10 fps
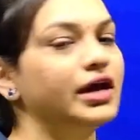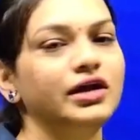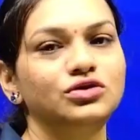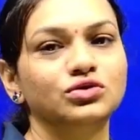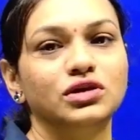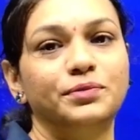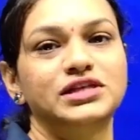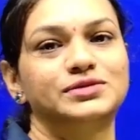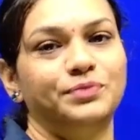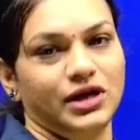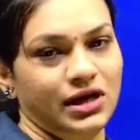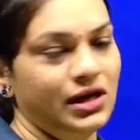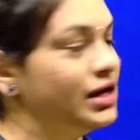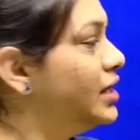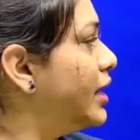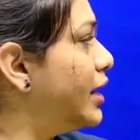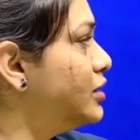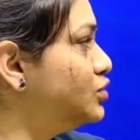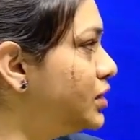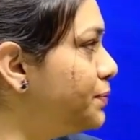A to the base B
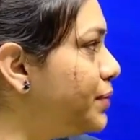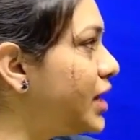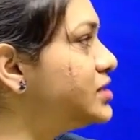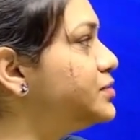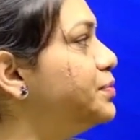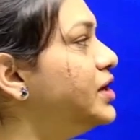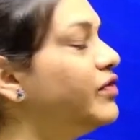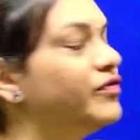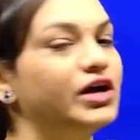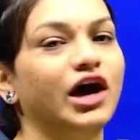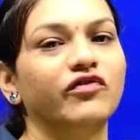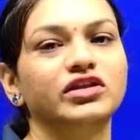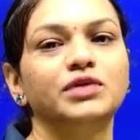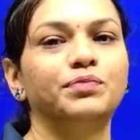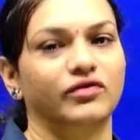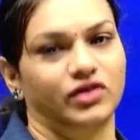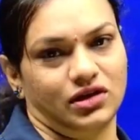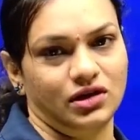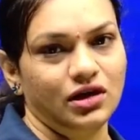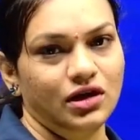and to the base B we were having the
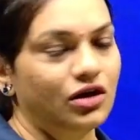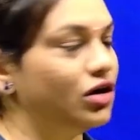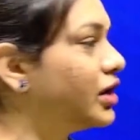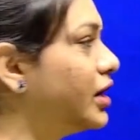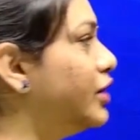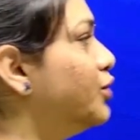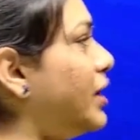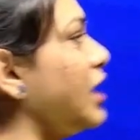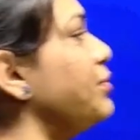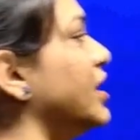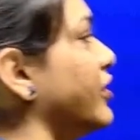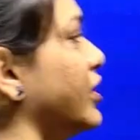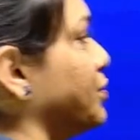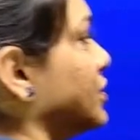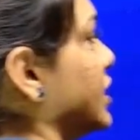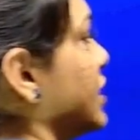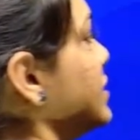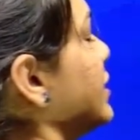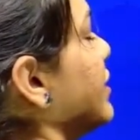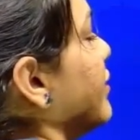power. Okay, you might be aware about
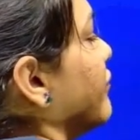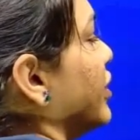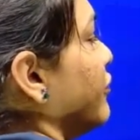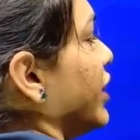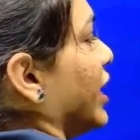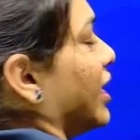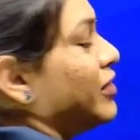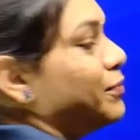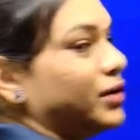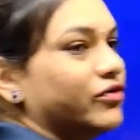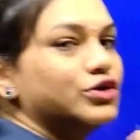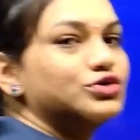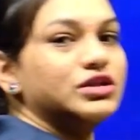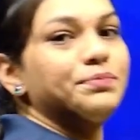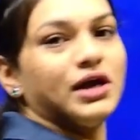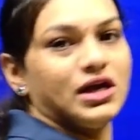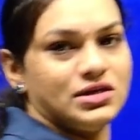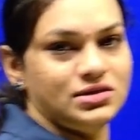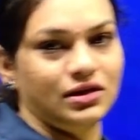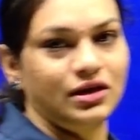this. When we have a power to the
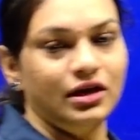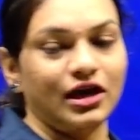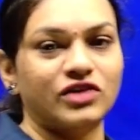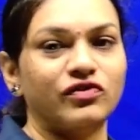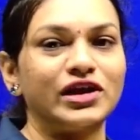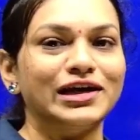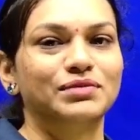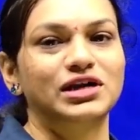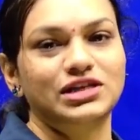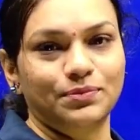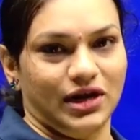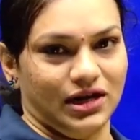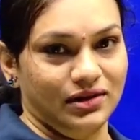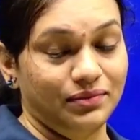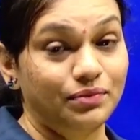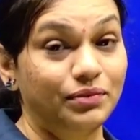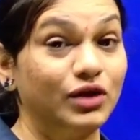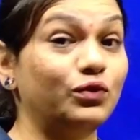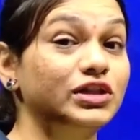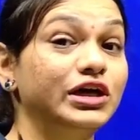base, it will get multiplied.
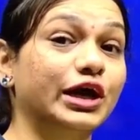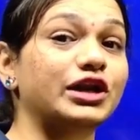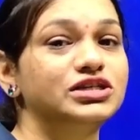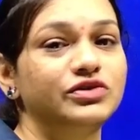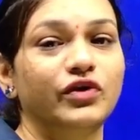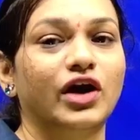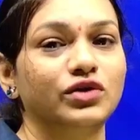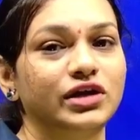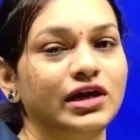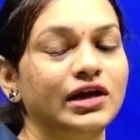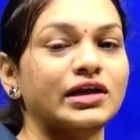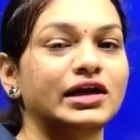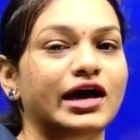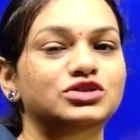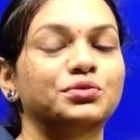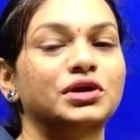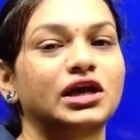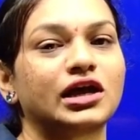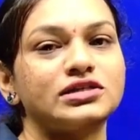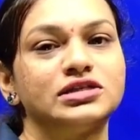But what the condition we have to take, it has to
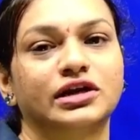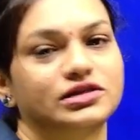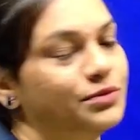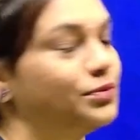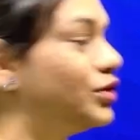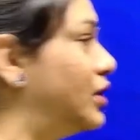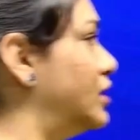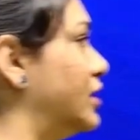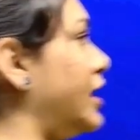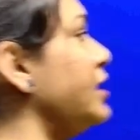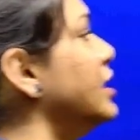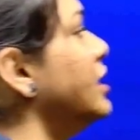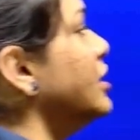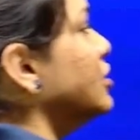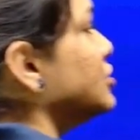be taken as a reciprocal, right?